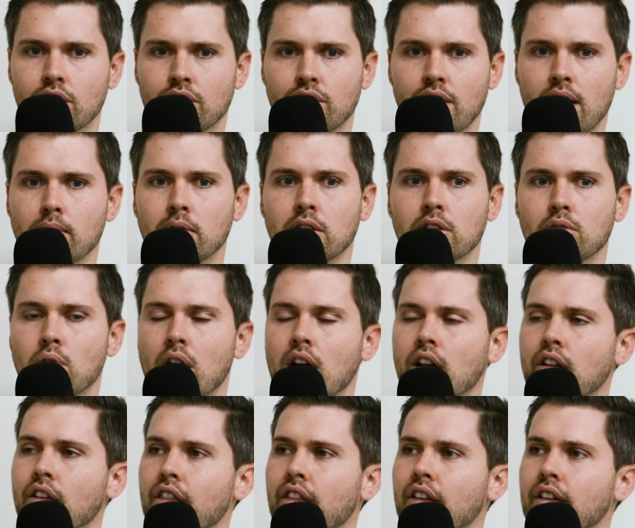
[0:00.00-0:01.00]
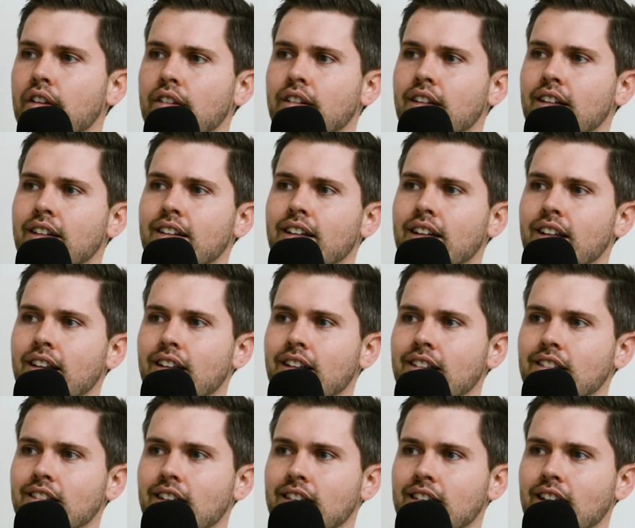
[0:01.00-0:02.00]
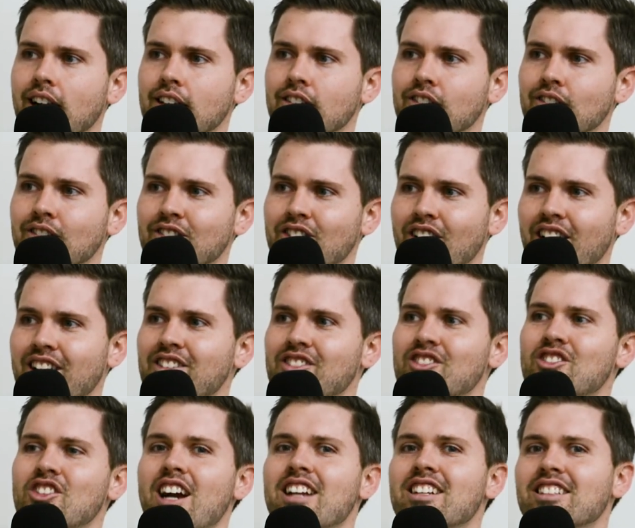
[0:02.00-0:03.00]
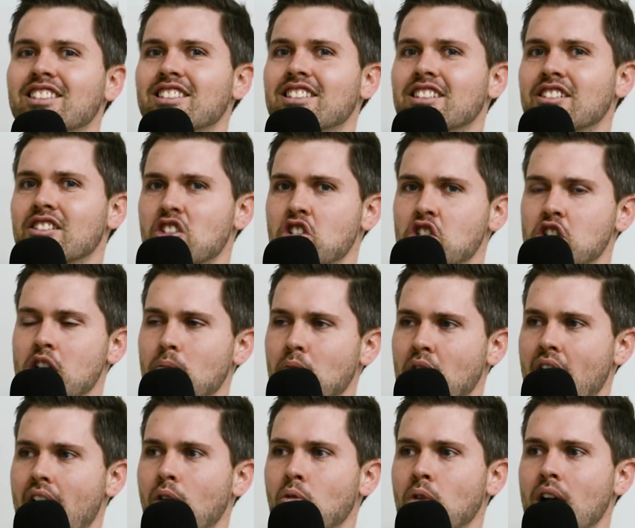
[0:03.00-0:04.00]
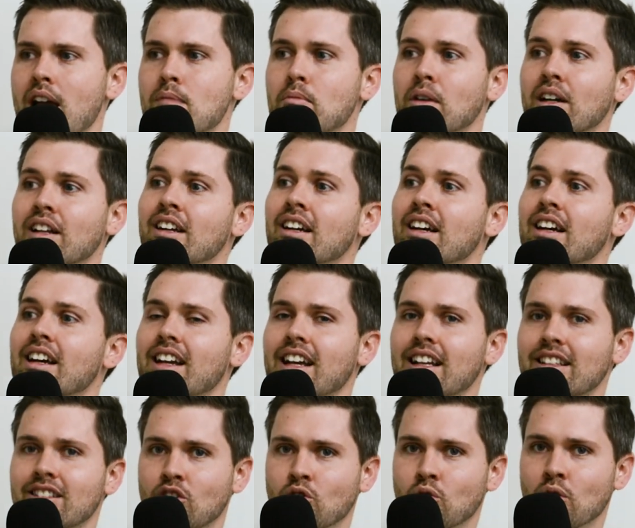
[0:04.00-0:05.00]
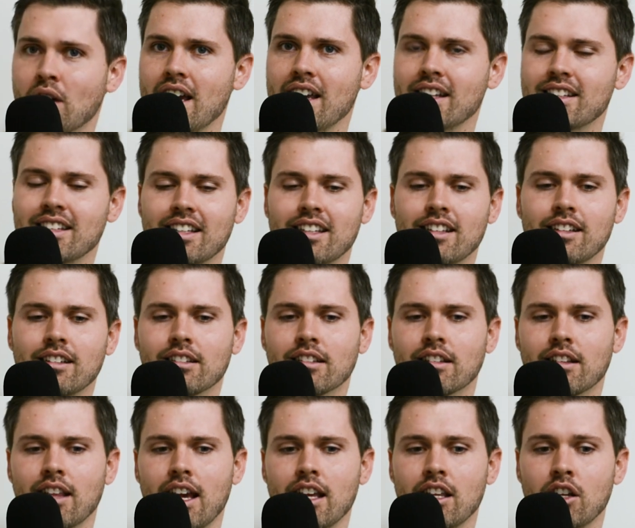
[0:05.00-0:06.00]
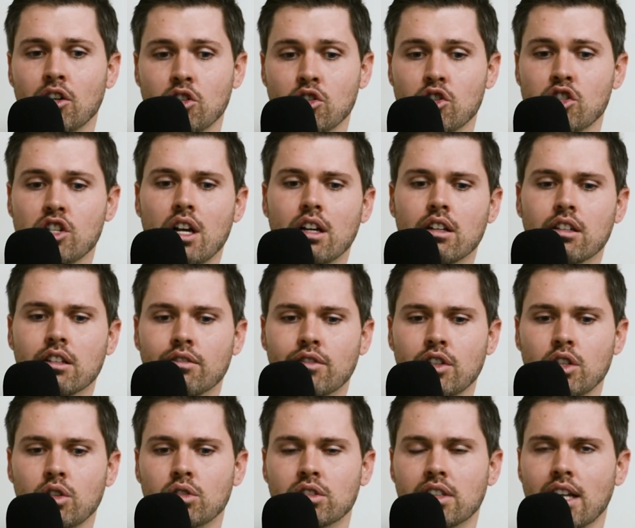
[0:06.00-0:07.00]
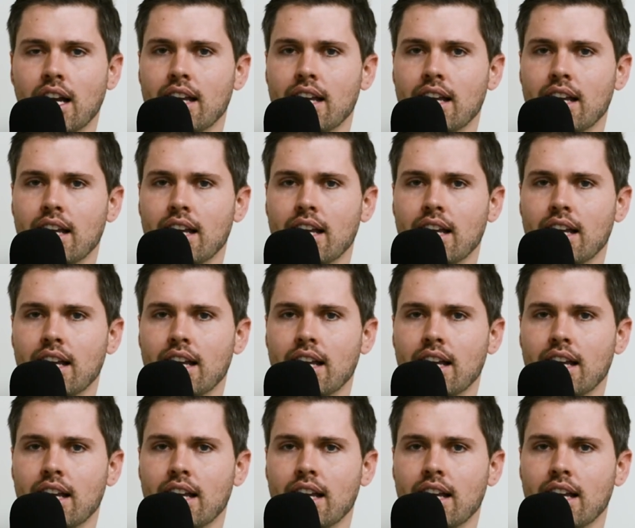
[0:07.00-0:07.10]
your family's wealth and and things like that. So trying trying to steer the ship that way. But it's great to hear that you know you share your views,